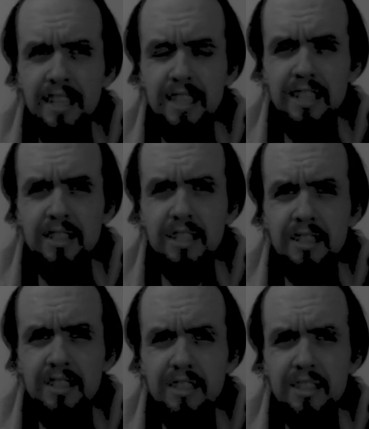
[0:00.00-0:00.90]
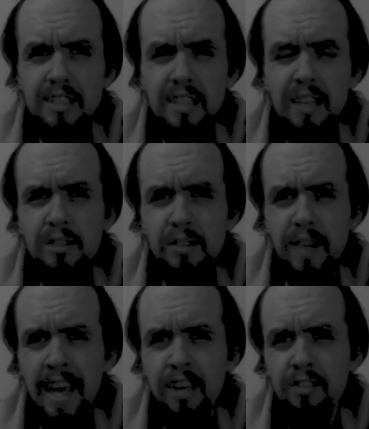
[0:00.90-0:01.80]
there's levels of
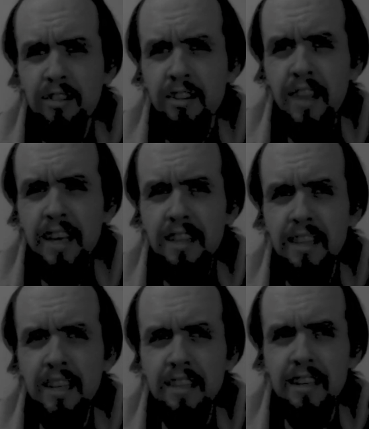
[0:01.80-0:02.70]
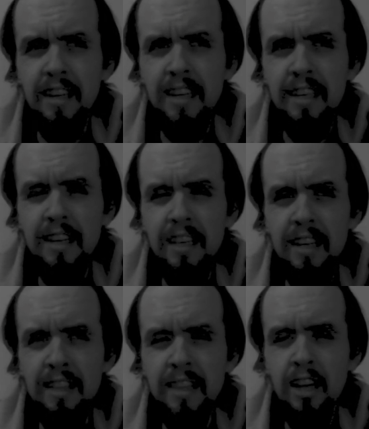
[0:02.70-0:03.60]
accuracy to that
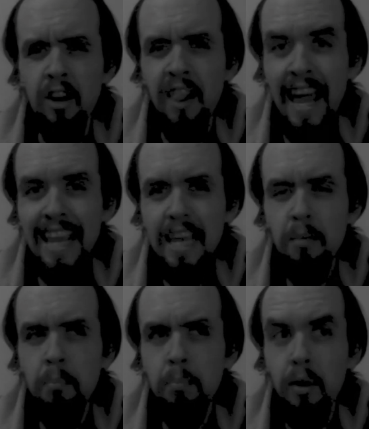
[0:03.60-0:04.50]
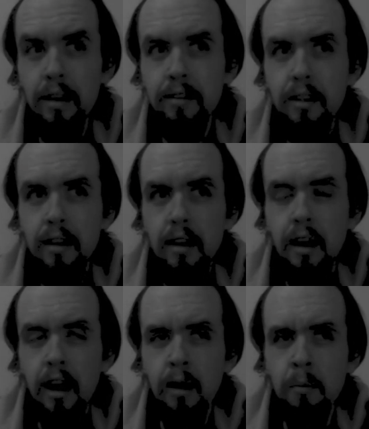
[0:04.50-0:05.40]
I think are lacking, but
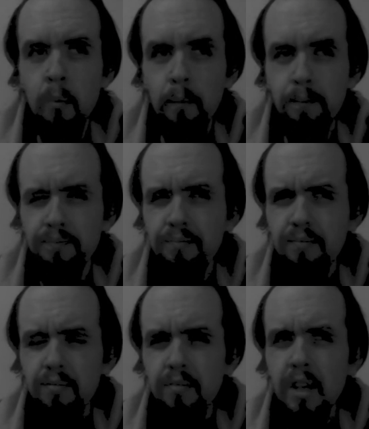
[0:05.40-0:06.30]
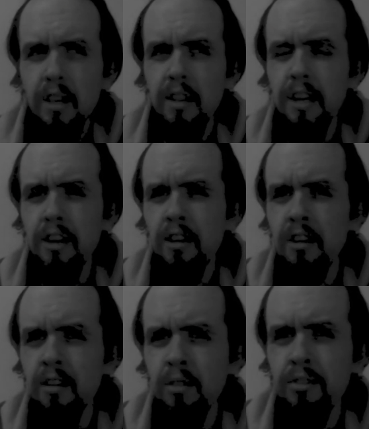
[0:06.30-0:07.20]
um, there
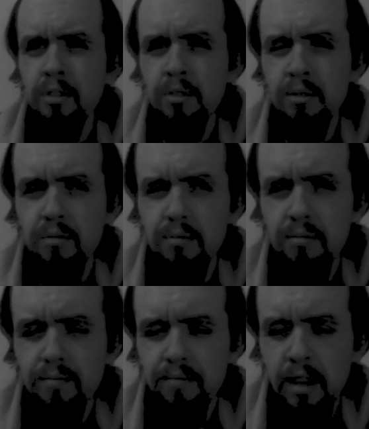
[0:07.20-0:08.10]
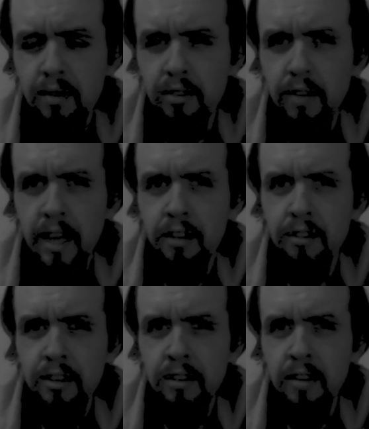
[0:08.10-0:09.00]
are also levels of
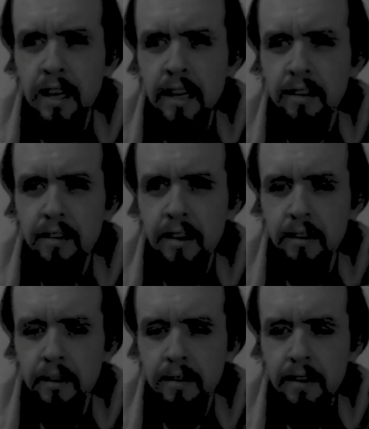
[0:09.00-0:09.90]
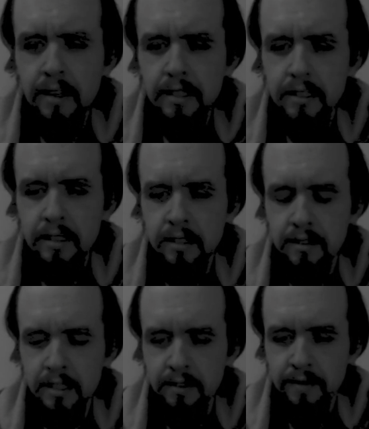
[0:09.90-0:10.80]
accuracy to that are not. They're